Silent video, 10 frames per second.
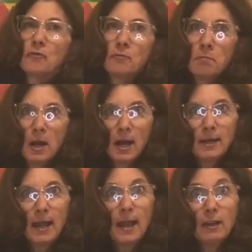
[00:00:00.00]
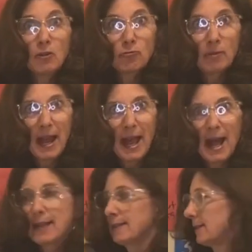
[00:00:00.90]
of mud and
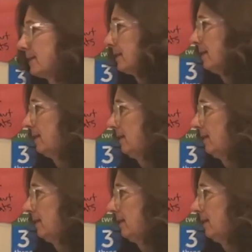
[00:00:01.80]
grass.